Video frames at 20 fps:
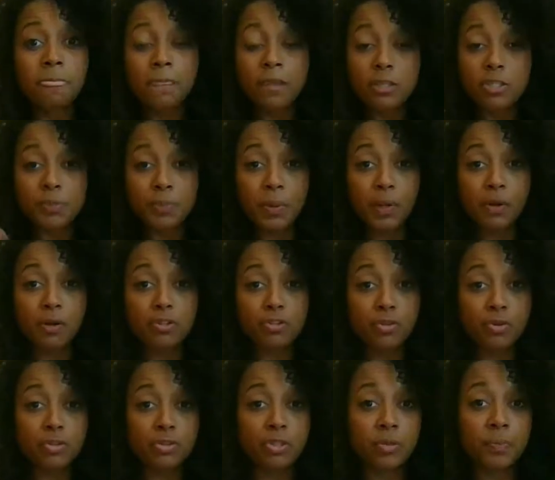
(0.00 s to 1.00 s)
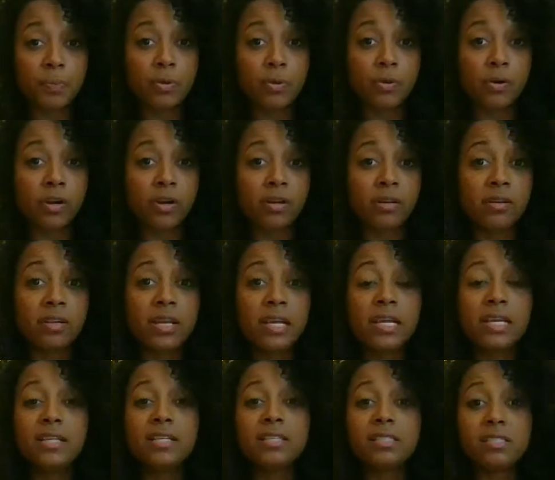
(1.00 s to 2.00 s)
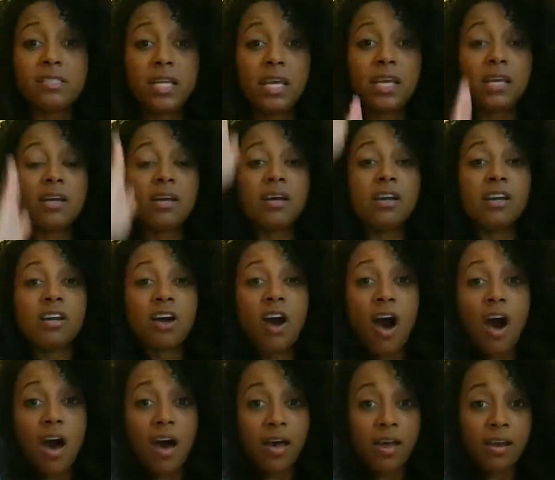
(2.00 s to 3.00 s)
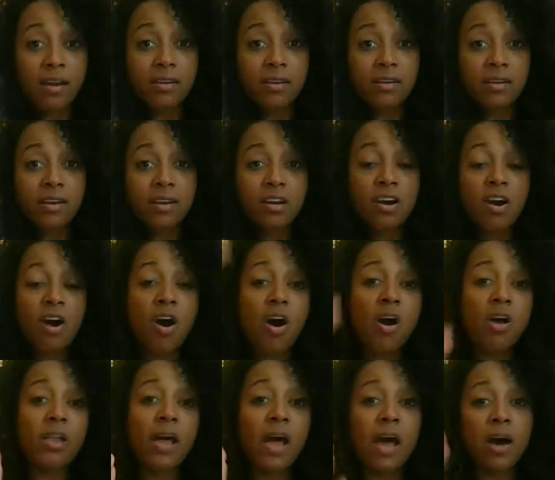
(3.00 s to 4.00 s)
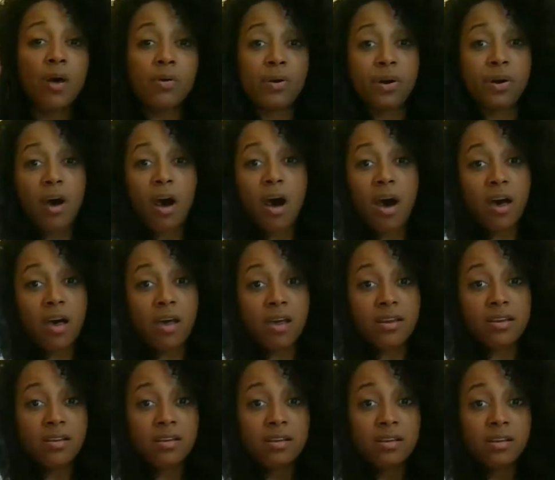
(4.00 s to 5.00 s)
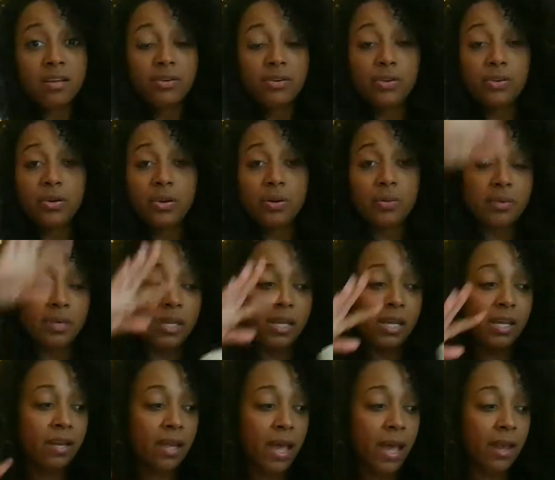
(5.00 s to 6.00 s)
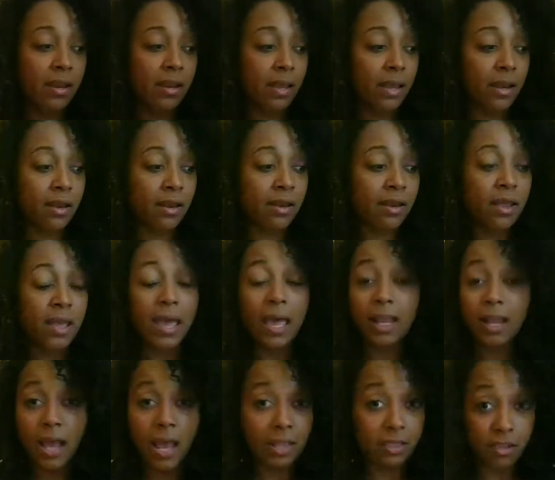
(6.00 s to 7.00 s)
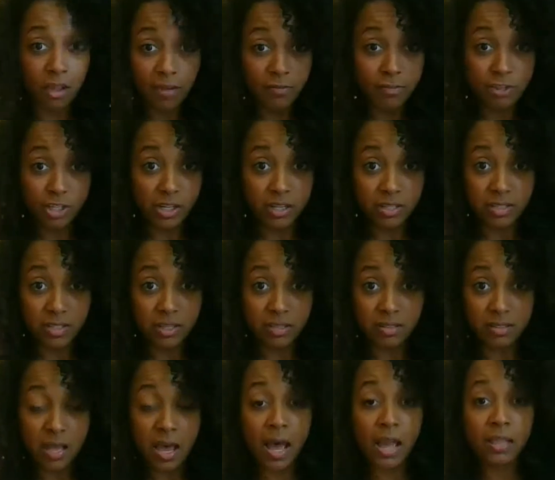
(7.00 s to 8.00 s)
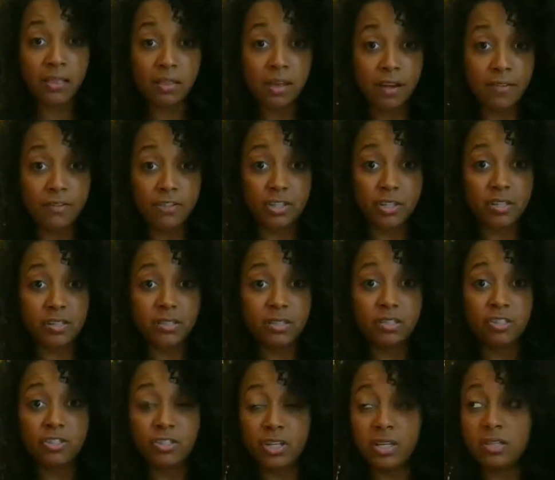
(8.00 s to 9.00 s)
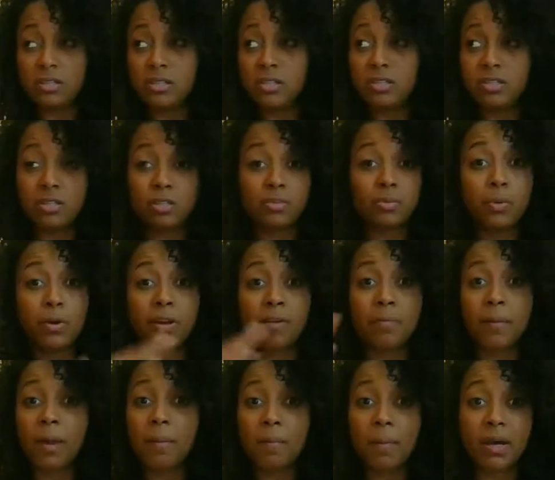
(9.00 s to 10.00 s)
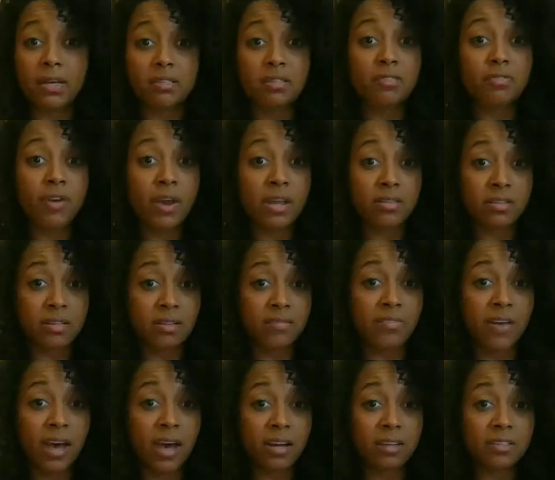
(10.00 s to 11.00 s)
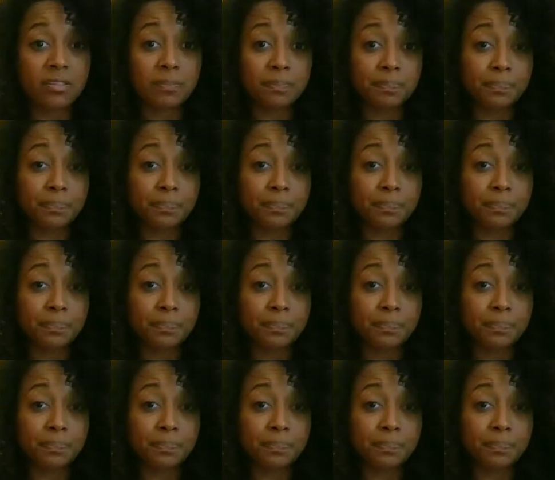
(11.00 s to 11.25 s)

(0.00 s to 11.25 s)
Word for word: spiritual support, seek God. Call out God. You don't need and and and I love Jesus. I love Jesus. Jesus is one of my best friends in fact.